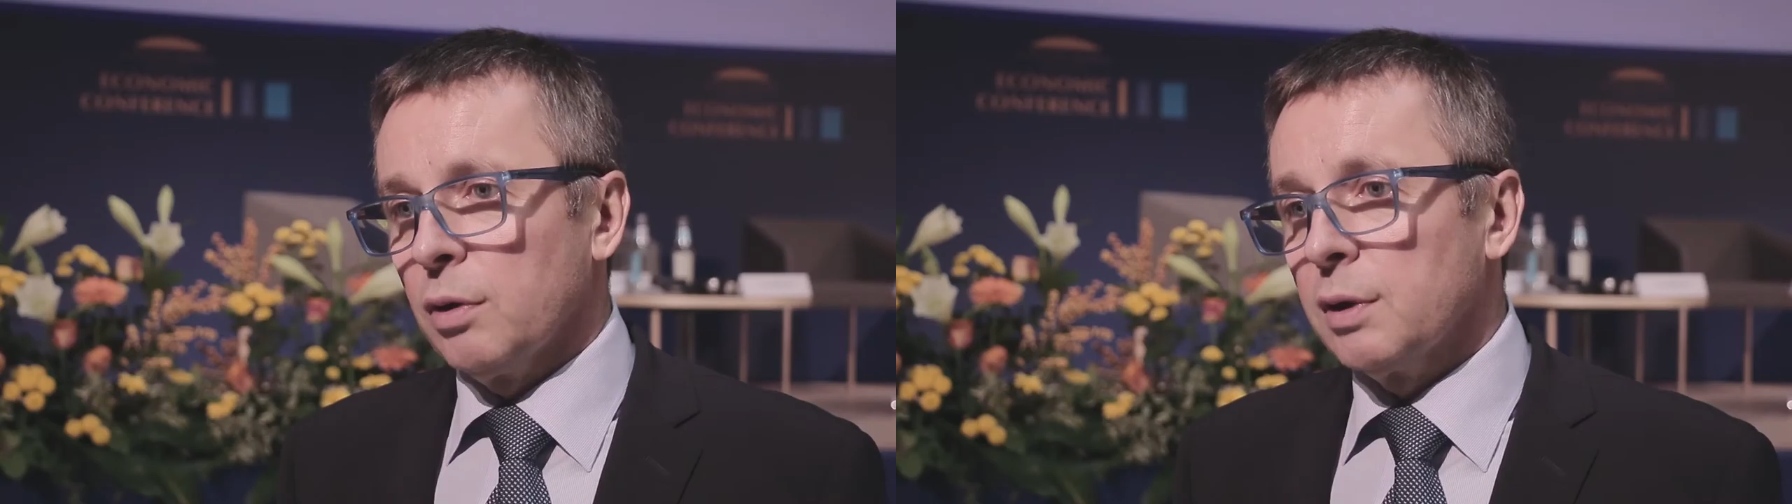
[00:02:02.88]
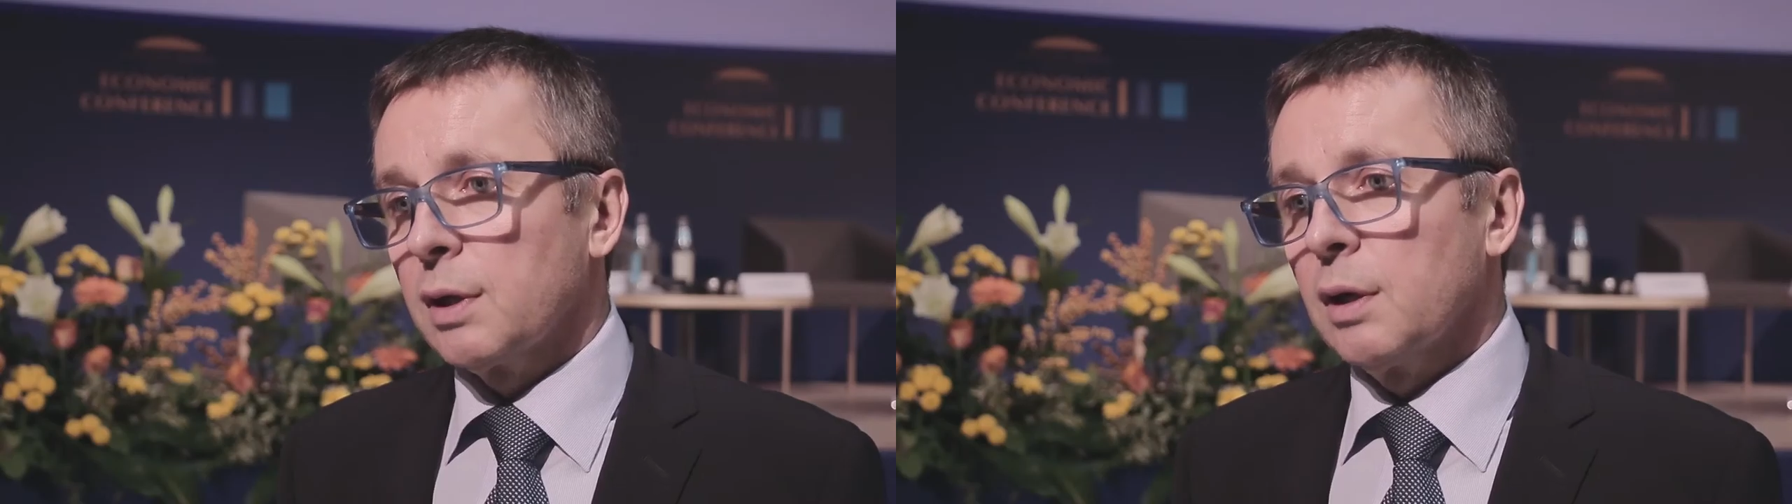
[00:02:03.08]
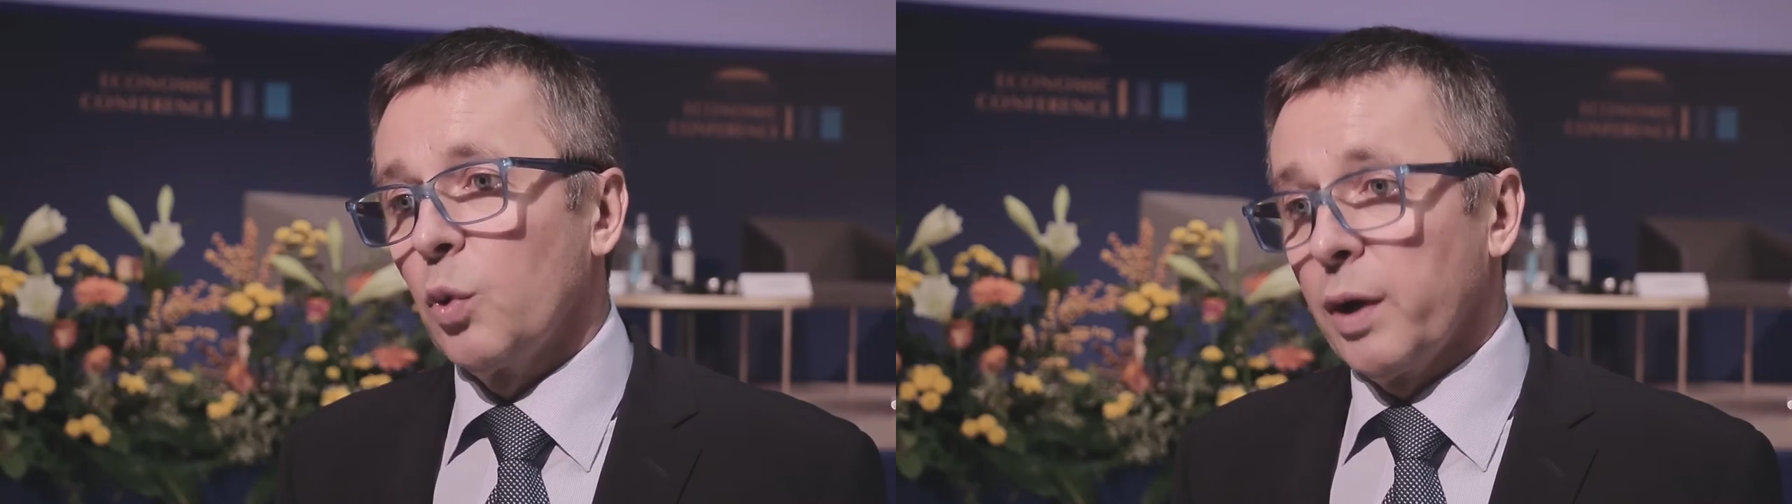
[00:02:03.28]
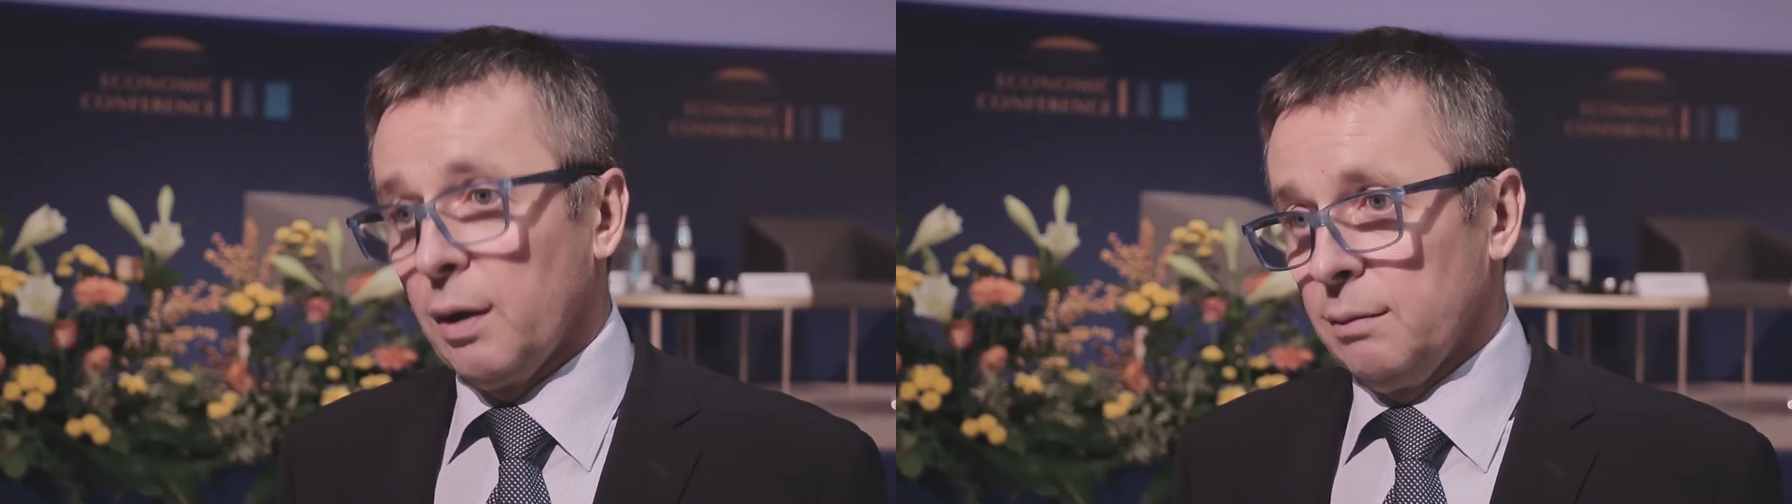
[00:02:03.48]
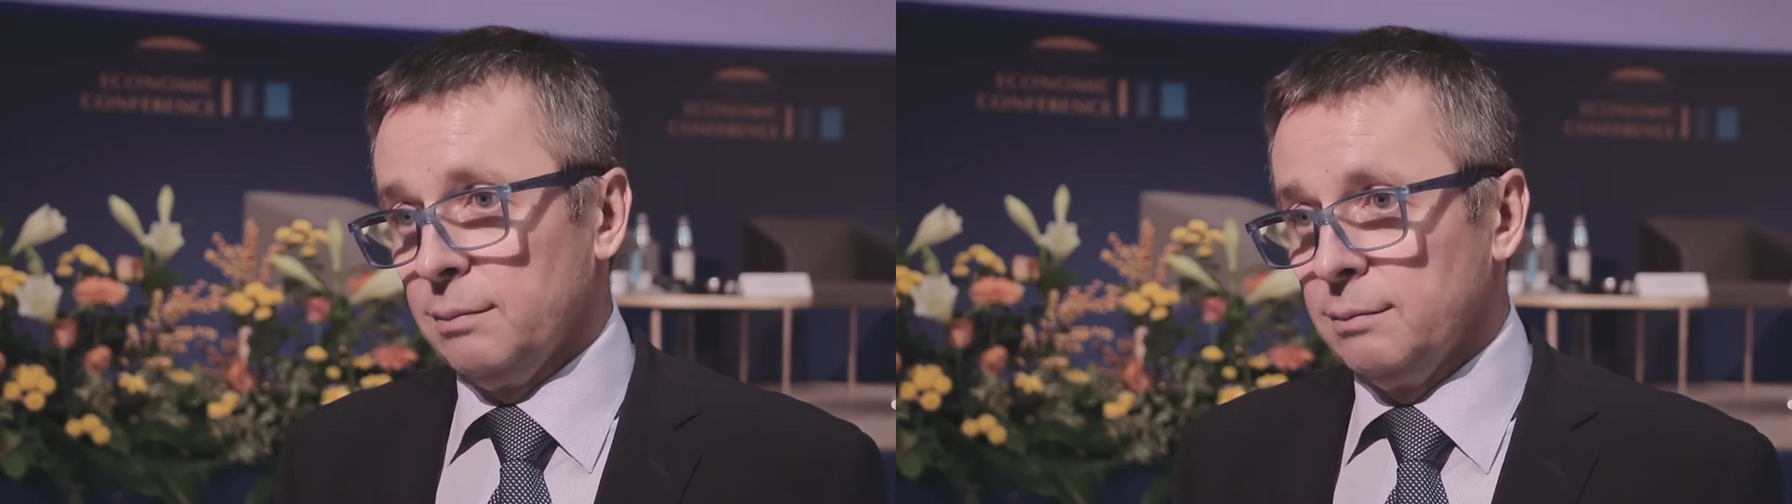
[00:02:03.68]
political
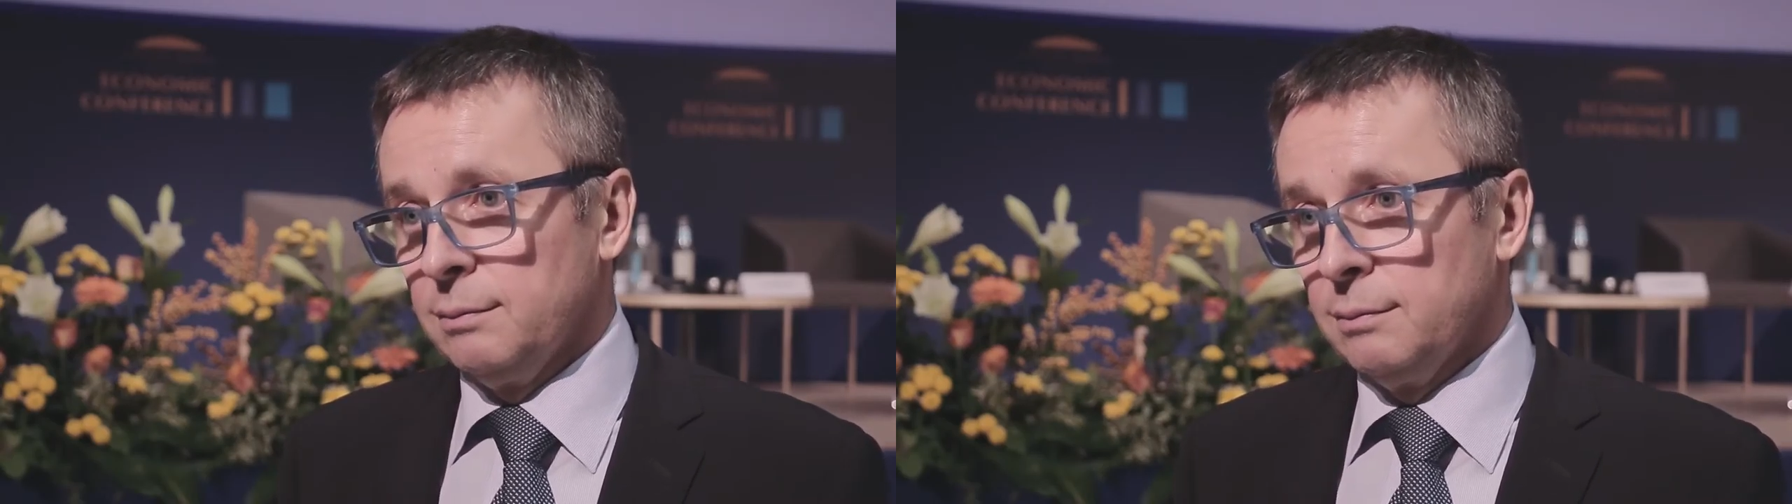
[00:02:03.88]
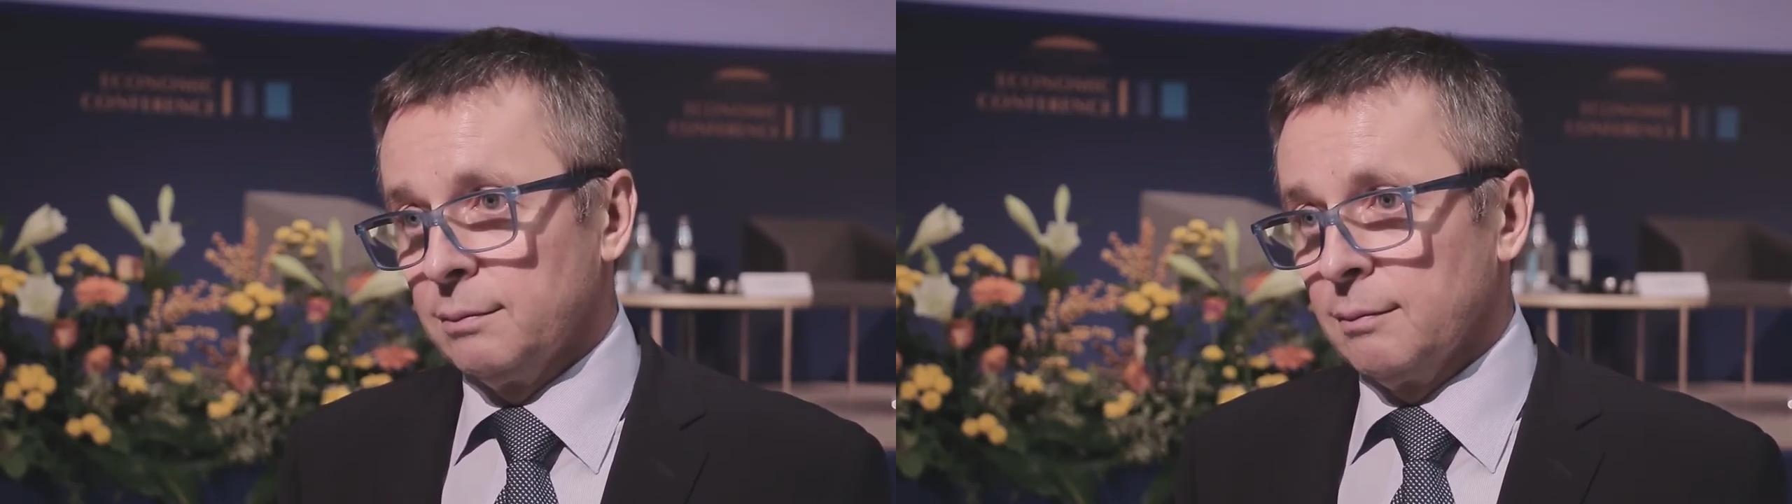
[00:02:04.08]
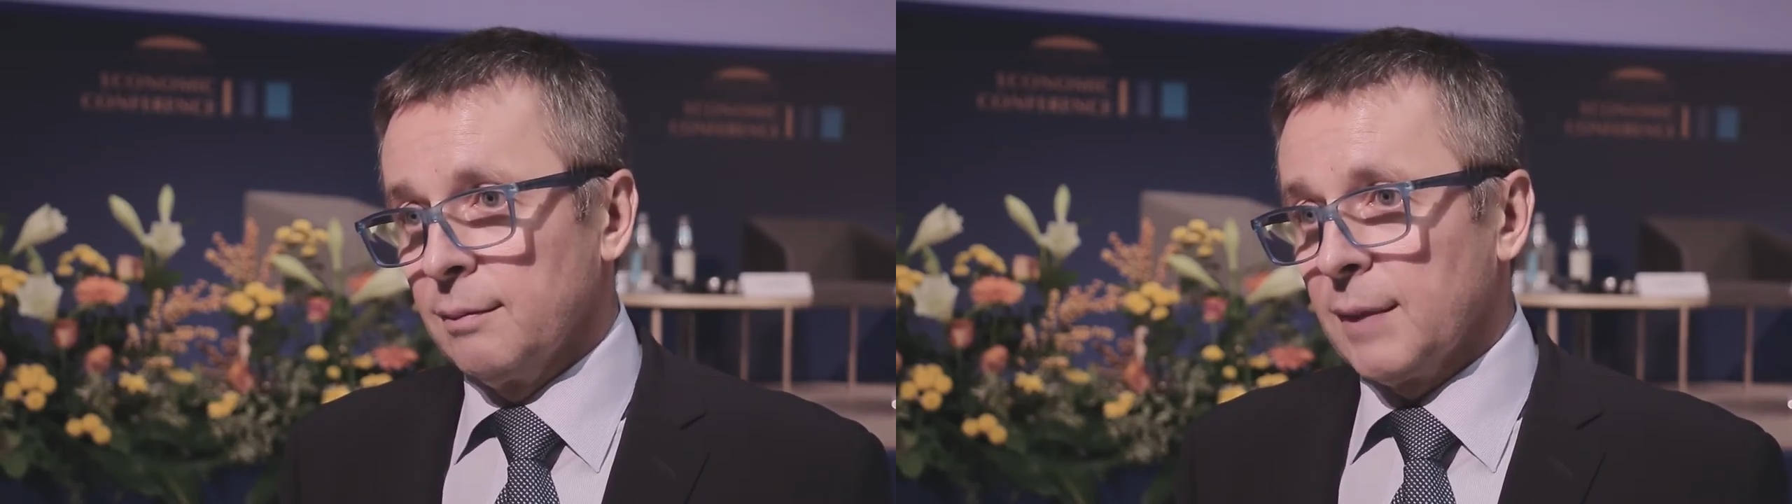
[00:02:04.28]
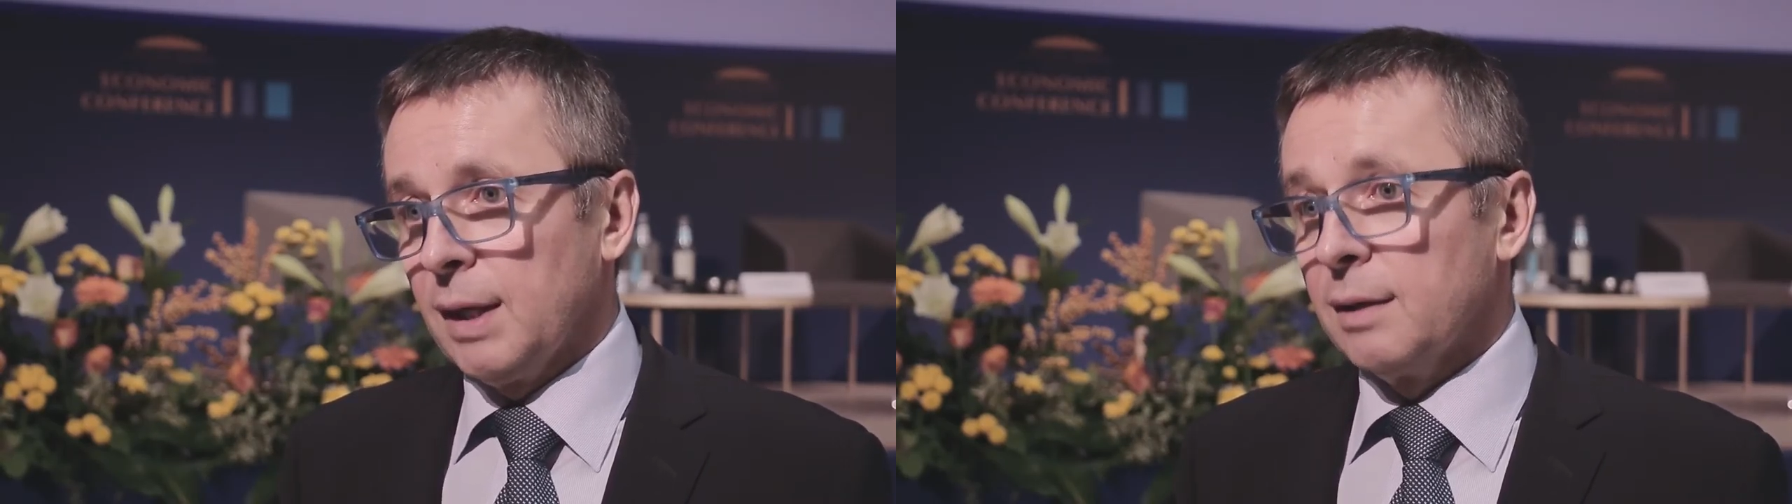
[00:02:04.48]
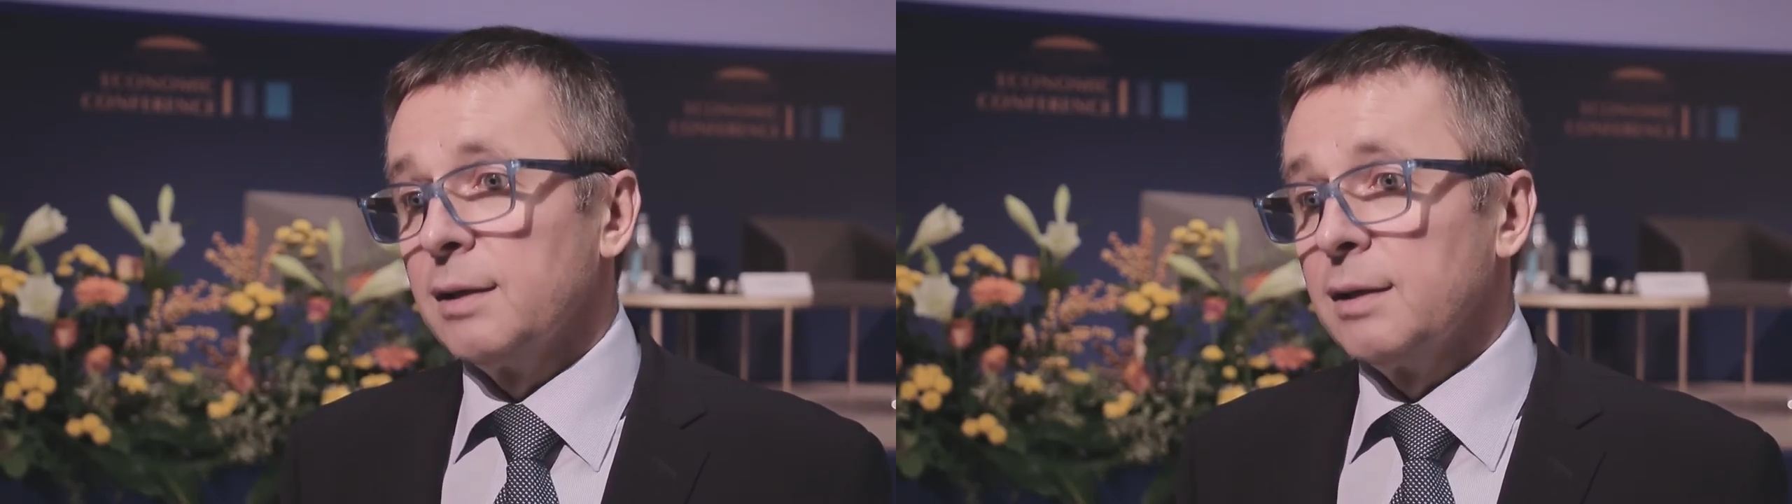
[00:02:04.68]
will and